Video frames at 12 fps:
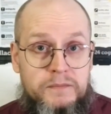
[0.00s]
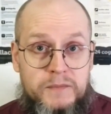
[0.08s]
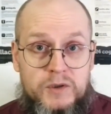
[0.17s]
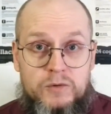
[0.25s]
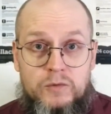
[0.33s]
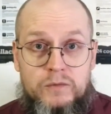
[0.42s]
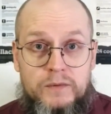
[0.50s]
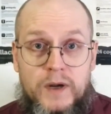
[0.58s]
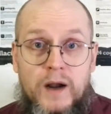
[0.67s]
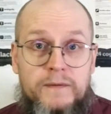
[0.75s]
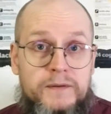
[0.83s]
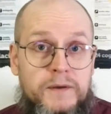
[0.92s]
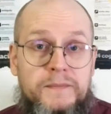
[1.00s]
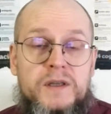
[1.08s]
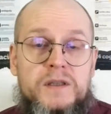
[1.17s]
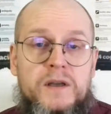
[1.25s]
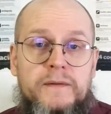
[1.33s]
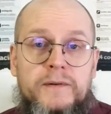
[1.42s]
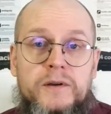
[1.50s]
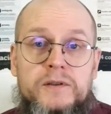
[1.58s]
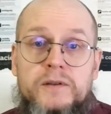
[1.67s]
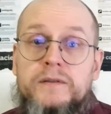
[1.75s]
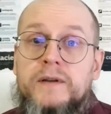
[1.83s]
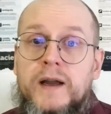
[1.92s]
soon after suffers
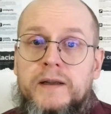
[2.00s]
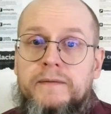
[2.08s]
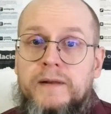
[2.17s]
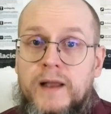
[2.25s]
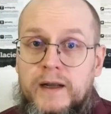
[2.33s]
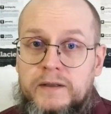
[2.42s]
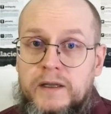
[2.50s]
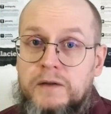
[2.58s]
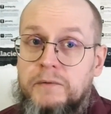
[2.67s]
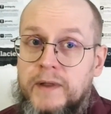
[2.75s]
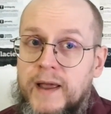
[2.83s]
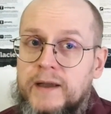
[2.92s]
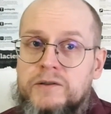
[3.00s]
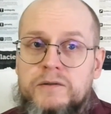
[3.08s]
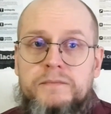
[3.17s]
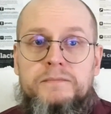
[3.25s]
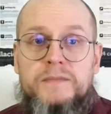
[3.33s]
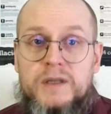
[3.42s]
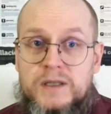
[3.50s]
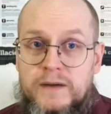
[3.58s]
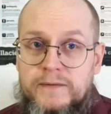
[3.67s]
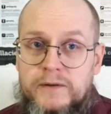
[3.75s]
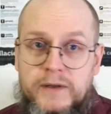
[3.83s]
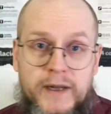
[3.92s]
an anaphylactic reaction,
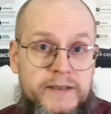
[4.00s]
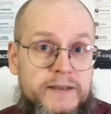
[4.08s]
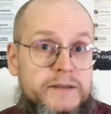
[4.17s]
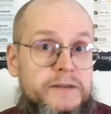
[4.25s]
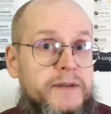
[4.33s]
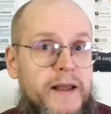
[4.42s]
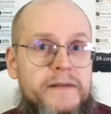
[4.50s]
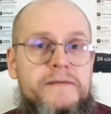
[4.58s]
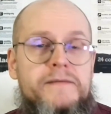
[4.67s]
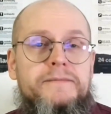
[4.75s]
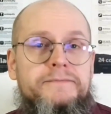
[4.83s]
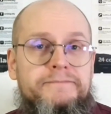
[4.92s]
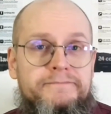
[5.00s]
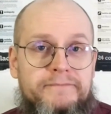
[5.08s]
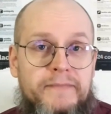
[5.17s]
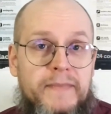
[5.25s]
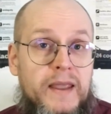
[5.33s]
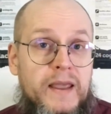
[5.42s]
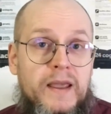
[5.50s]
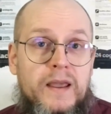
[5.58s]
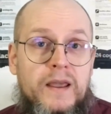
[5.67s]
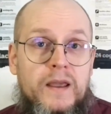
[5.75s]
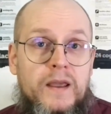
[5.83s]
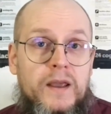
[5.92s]
suffocating to death.
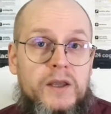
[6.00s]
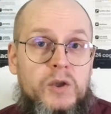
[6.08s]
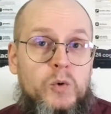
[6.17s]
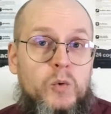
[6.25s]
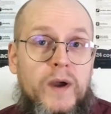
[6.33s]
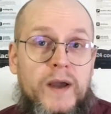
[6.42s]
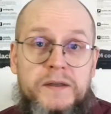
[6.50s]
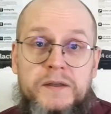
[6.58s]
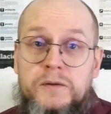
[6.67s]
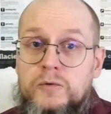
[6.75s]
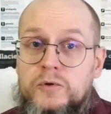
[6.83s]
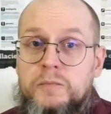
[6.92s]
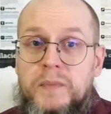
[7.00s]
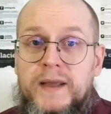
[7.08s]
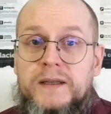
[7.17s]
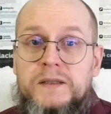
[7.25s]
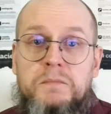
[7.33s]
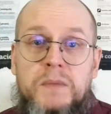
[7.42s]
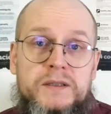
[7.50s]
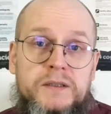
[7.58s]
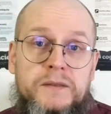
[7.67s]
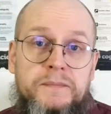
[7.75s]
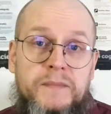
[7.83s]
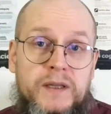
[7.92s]
You had used peanut butter
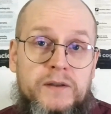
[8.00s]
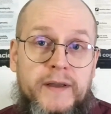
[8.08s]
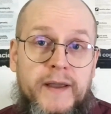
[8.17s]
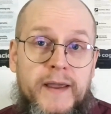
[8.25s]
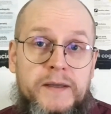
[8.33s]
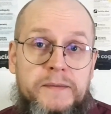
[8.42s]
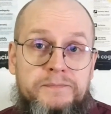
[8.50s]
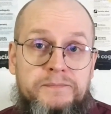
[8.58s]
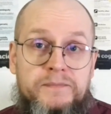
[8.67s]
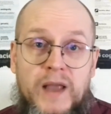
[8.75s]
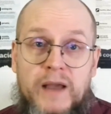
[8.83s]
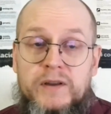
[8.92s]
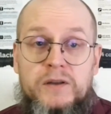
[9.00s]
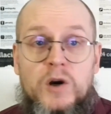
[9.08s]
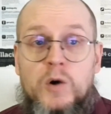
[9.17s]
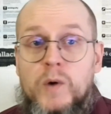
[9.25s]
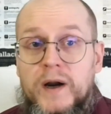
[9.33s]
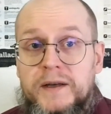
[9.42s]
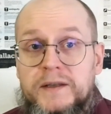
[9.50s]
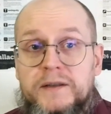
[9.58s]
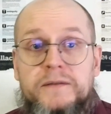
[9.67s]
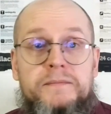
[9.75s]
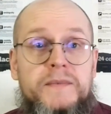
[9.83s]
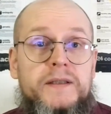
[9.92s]
in the cake, having no idea
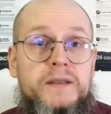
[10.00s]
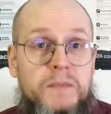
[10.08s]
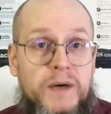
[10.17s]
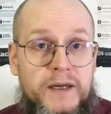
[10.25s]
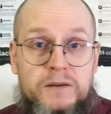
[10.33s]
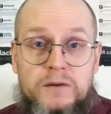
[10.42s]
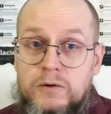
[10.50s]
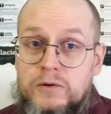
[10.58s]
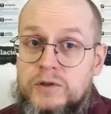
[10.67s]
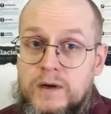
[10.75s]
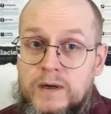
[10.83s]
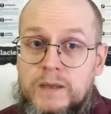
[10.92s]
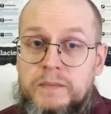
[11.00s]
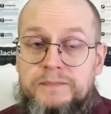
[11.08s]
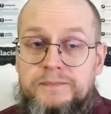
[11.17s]
that it might cause harm.